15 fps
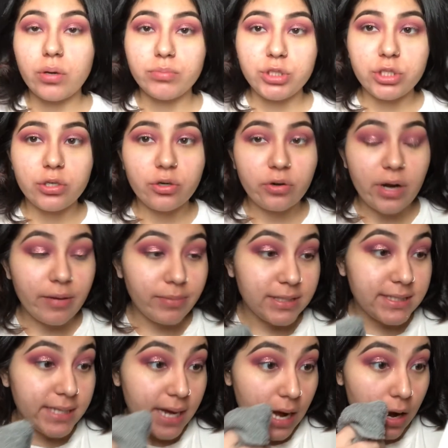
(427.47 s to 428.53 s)
So I'm just gonna grab a
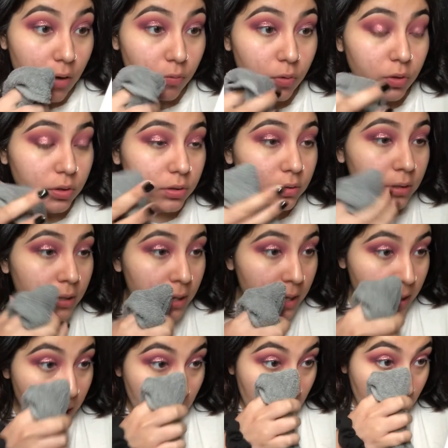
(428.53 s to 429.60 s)
towel
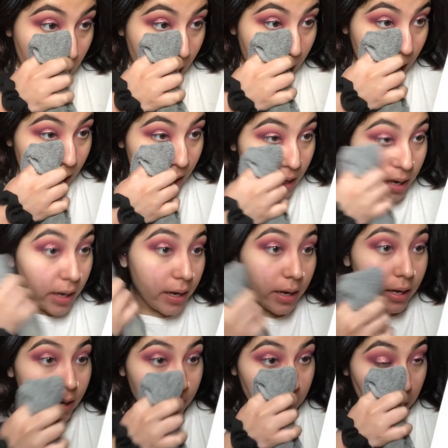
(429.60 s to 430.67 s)

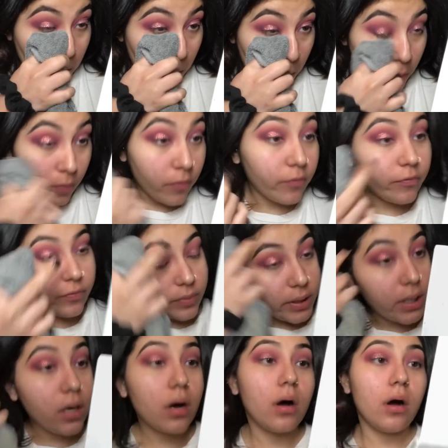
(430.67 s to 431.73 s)
and
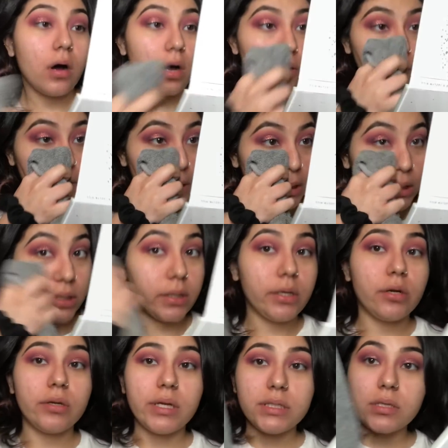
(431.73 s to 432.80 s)
flick off the
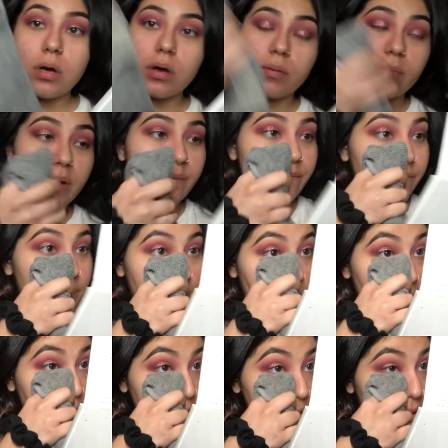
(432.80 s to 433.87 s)
glitter that's on my
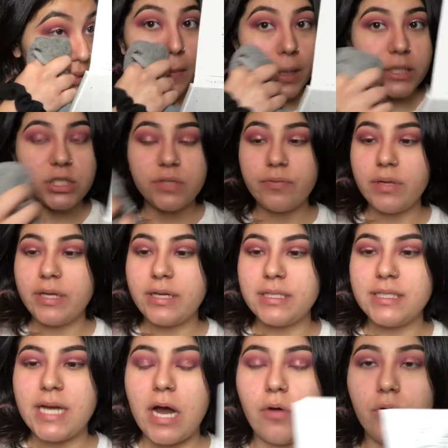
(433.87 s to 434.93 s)
face. I just feel like a
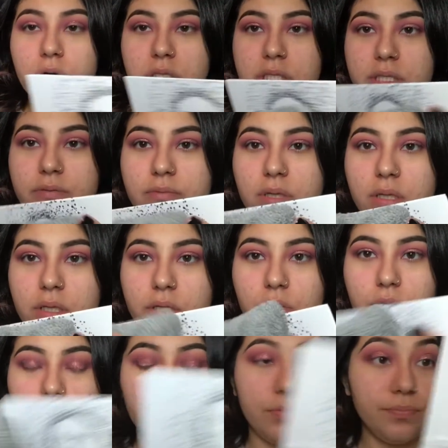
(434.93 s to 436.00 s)
towel because of the
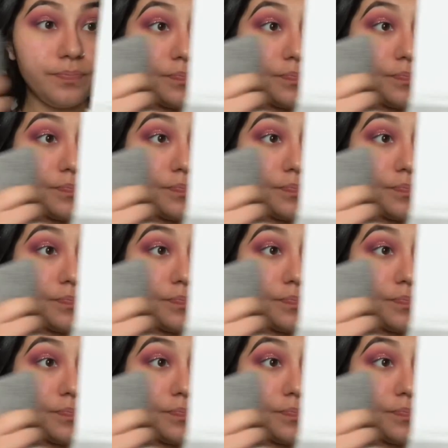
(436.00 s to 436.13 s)
little,